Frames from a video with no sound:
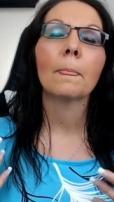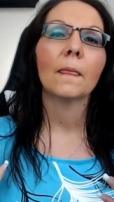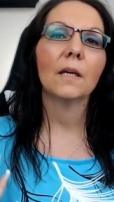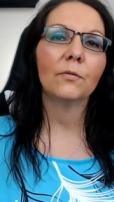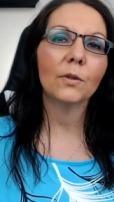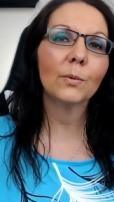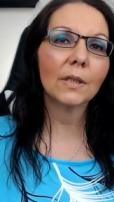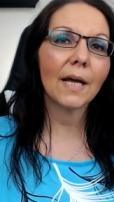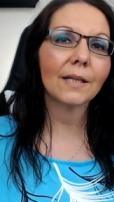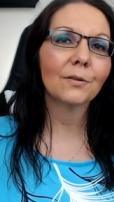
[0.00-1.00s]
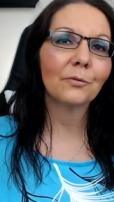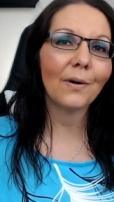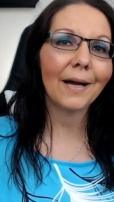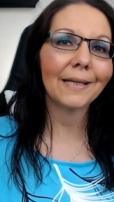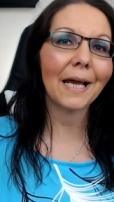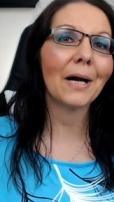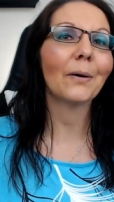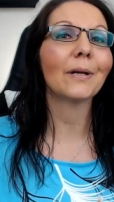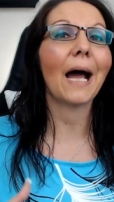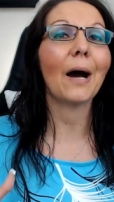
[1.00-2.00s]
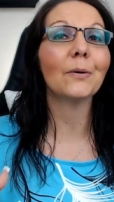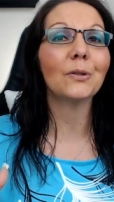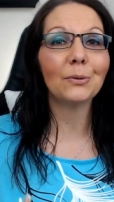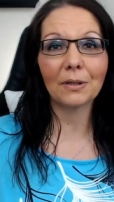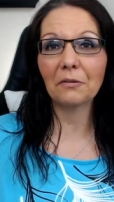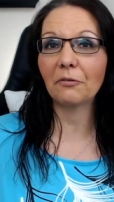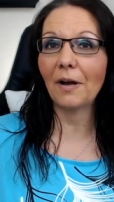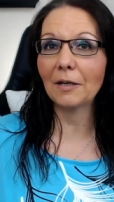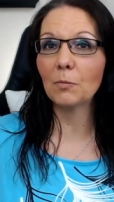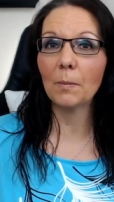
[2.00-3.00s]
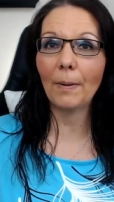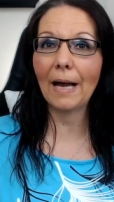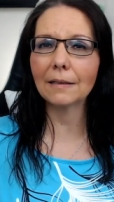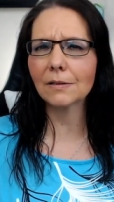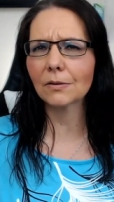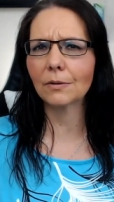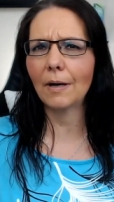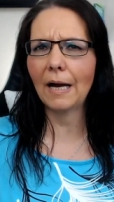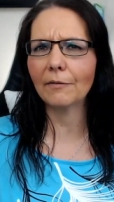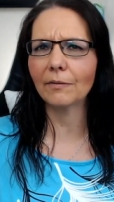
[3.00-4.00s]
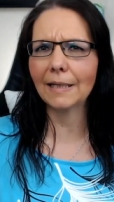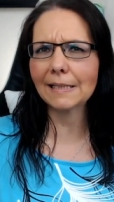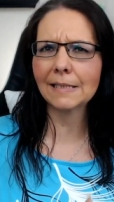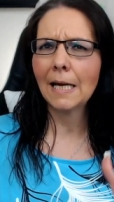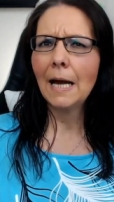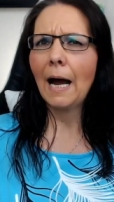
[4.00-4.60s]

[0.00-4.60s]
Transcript: if you would like to find out how you can find more balance so you have less